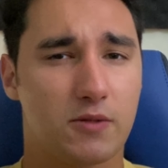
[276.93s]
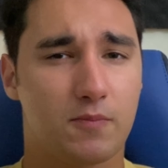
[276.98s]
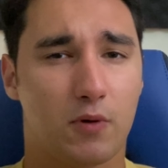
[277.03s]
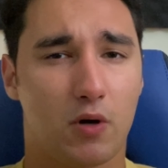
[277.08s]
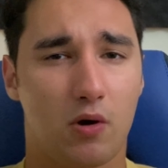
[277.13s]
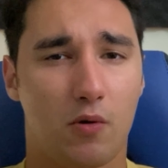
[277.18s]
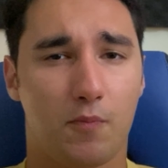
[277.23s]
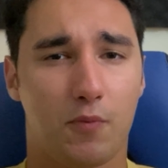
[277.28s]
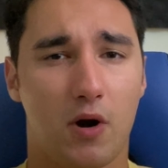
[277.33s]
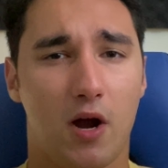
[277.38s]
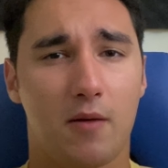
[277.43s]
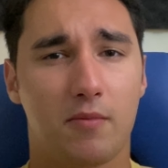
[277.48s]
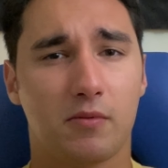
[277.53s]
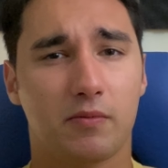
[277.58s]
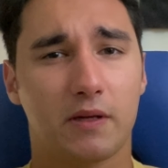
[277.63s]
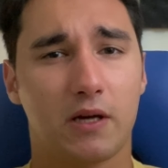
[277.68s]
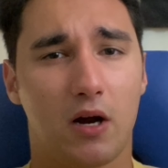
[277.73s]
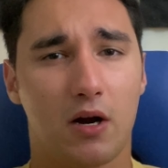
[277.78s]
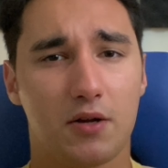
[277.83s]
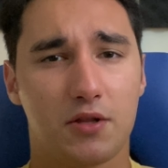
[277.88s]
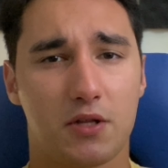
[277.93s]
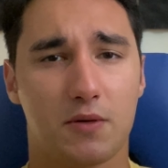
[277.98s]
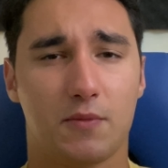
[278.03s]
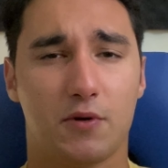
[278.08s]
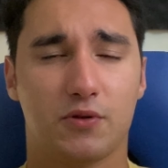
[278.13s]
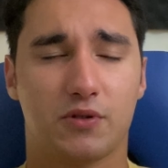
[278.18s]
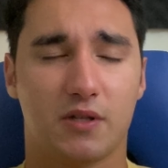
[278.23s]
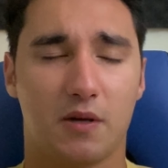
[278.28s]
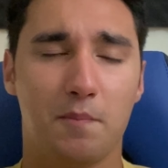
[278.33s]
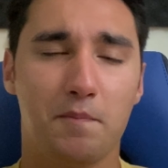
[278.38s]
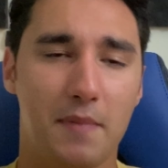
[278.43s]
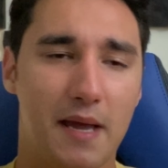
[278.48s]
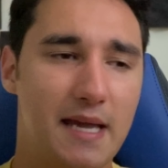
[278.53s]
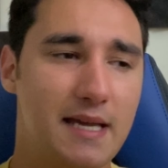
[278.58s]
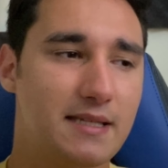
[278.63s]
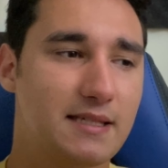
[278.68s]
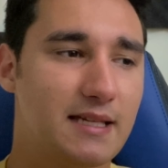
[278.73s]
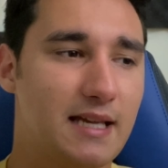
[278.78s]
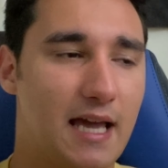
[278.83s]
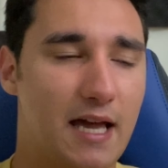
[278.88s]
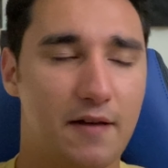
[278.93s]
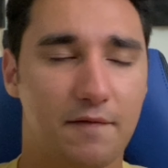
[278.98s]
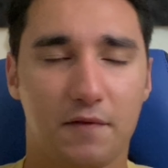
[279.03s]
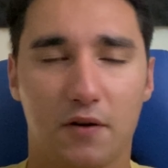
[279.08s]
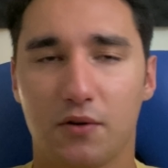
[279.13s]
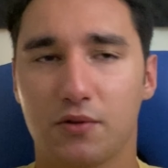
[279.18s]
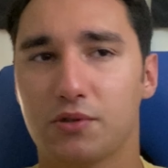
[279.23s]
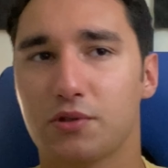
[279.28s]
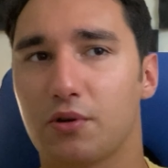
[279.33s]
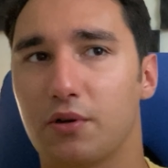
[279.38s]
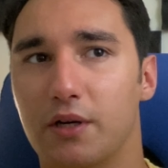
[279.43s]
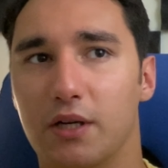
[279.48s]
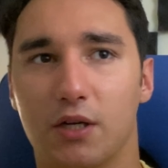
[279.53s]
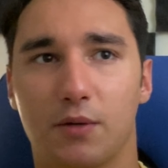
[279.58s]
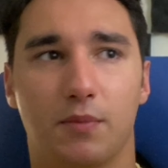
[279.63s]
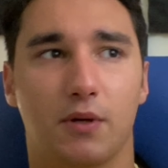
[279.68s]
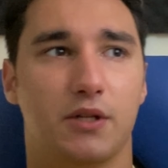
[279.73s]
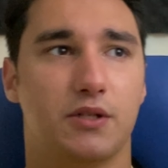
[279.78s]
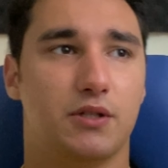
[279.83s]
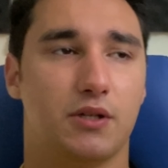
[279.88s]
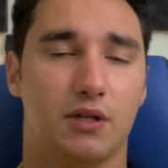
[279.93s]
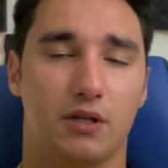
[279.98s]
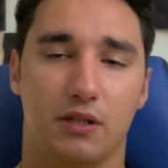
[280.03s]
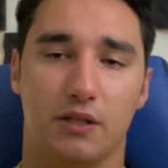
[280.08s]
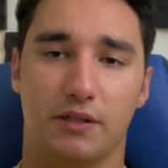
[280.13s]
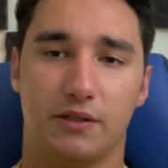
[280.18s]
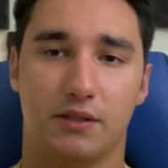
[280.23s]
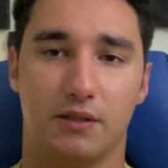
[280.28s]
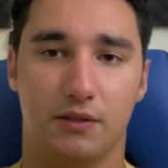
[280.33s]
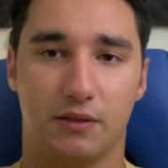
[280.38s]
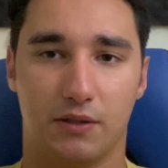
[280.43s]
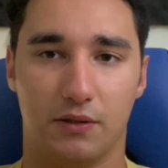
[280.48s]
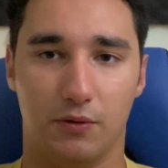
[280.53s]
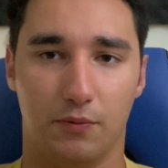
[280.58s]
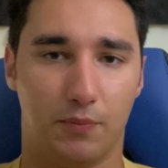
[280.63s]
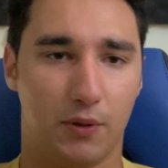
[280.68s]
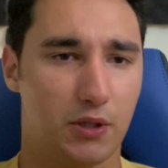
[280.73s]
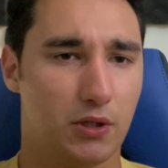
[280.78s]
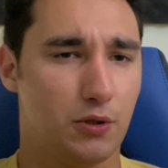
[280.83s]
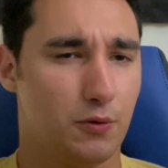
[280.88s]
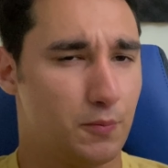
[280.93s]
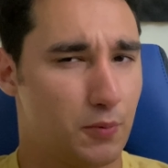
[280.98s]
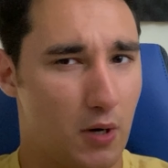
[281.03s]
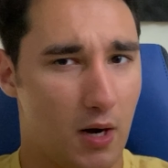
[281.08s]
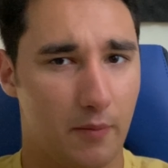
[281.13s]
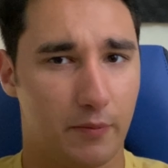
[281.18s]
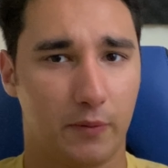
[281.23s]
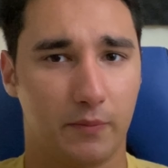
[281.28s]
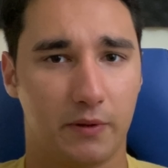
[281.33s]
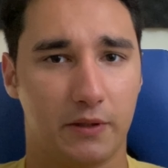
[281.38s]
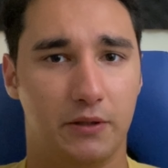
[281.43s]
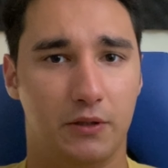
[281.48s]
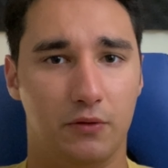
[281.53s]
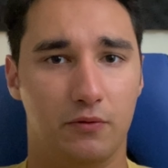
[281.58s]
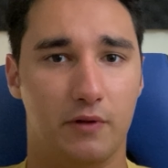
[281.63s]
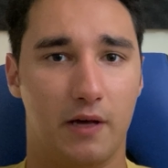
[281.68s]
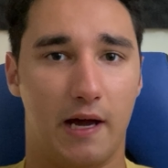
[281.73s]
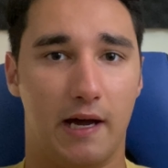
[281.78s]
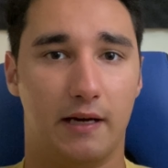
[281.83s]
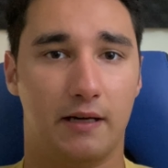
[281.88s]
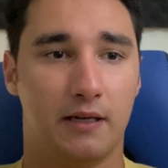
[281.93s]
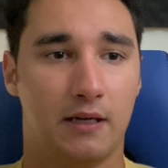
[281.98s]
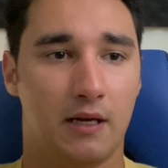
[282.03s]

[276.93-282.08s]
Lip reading: Pro probably aren't the most amazing headphones or earbuds you're going to listen to, but you probably knew that.